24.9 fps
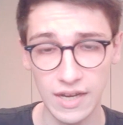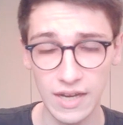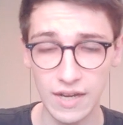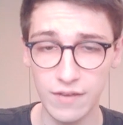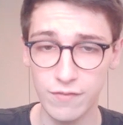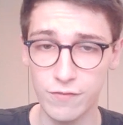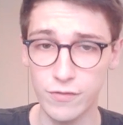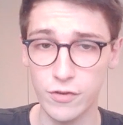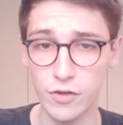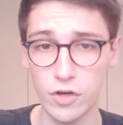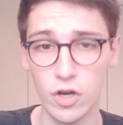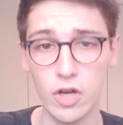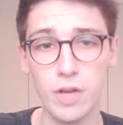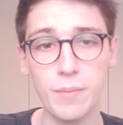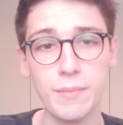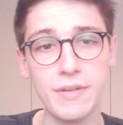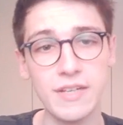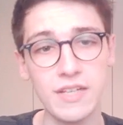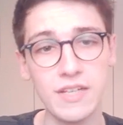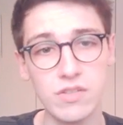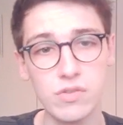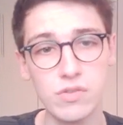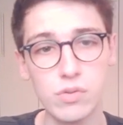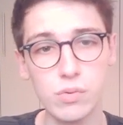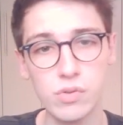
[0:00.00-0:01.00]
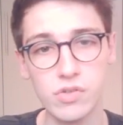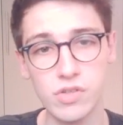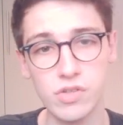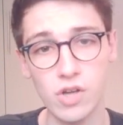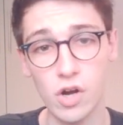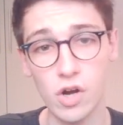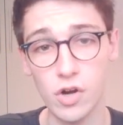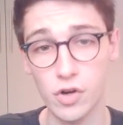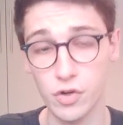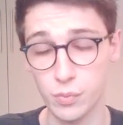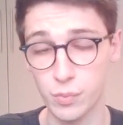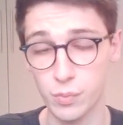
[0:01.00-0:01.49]
If your automated tools
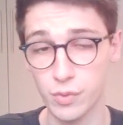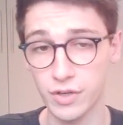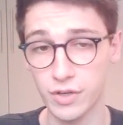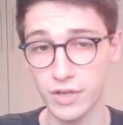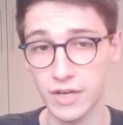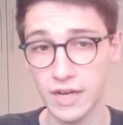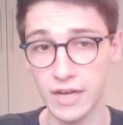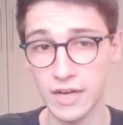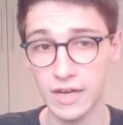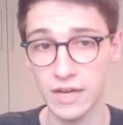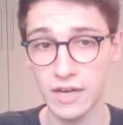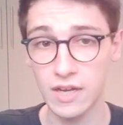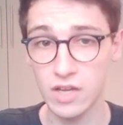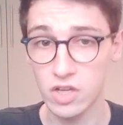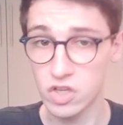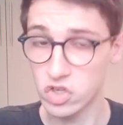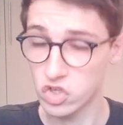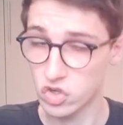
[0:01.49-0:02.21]
aren't working,